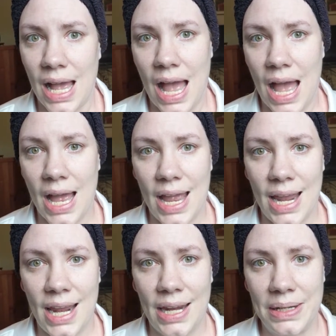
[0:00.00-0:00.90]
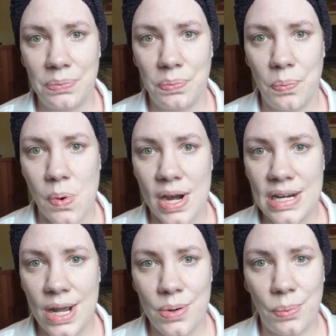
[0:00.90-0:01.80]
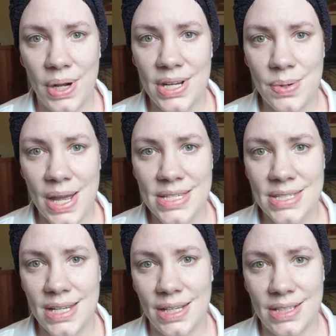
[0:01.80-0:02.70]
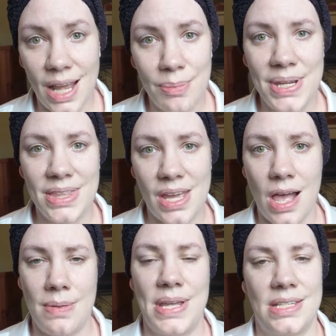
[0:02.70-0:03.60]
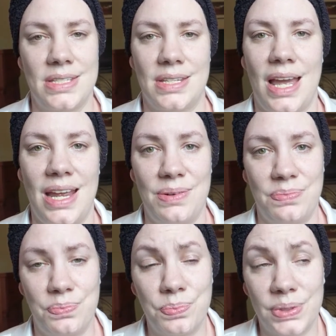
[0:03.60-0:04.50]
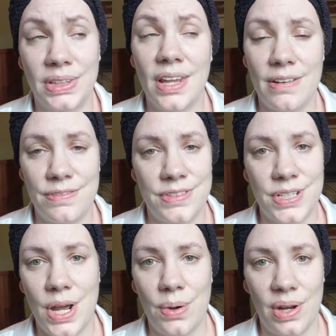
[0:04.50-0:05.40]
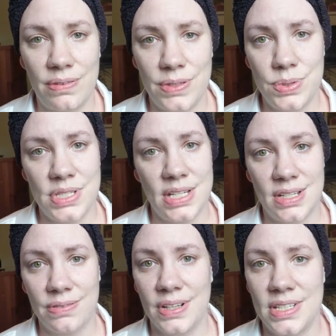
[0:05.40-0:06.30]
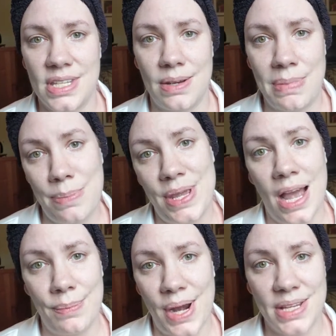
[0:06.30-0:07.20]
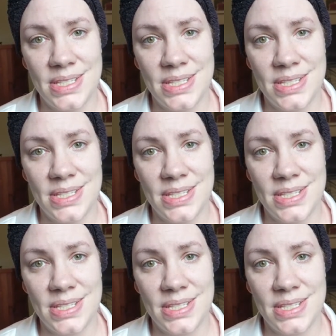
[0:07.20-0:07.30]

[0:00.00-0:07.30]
I want to know, what do you guys think? Tell me in the comments. I would love to know if you see a difference that maybe I'm not